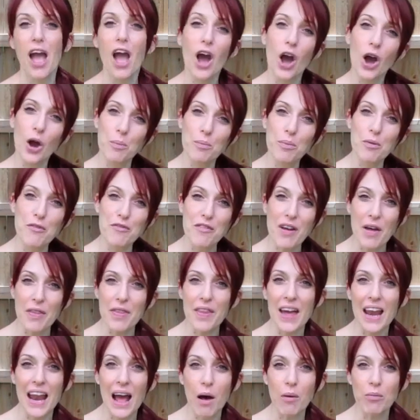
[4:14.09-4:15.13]
Hope you found
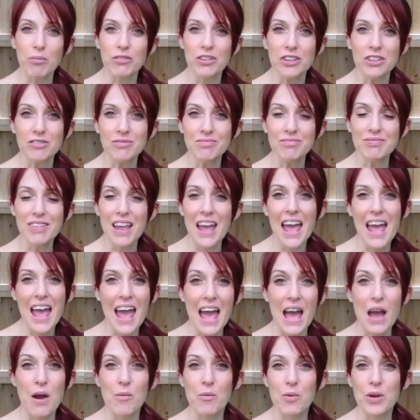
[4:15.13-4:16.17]
that helpful,
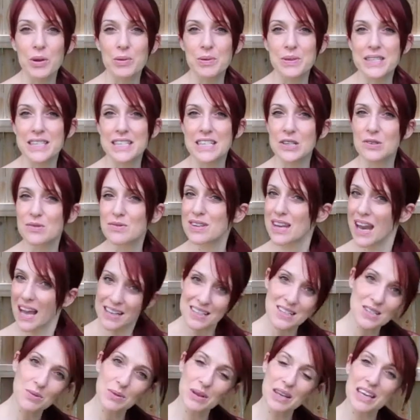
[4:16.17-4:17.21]
and we will see you
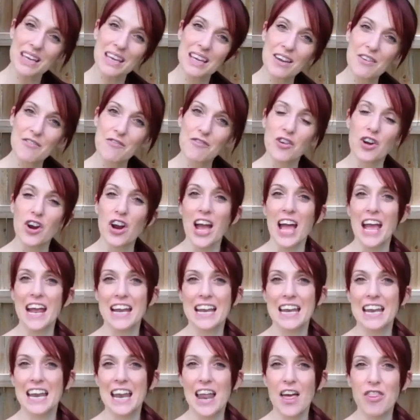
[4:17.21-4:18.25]
next week for
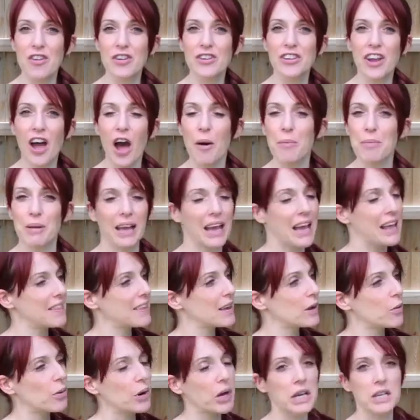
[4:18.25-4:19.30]
another topic. I
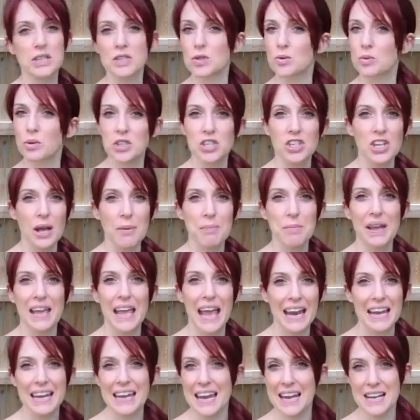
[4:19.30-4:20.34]
think we're going to switch it up
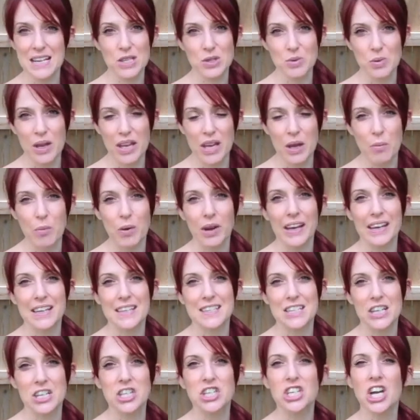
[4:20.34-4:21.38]
again next week, and we're going to
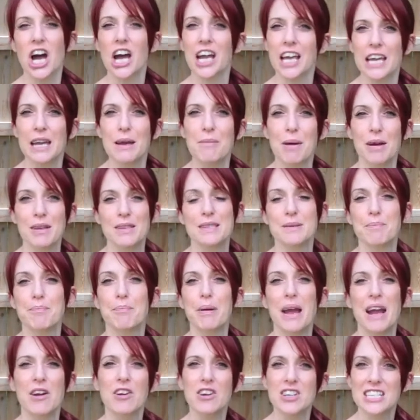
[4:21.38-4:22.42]
start talking about some
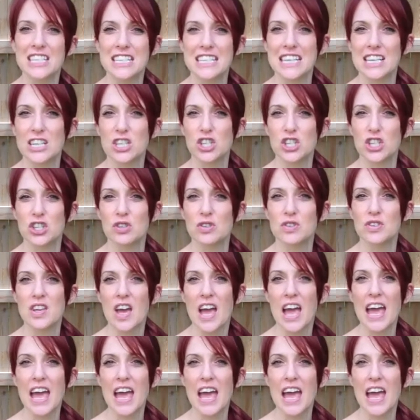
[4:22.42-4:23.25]
parenting issues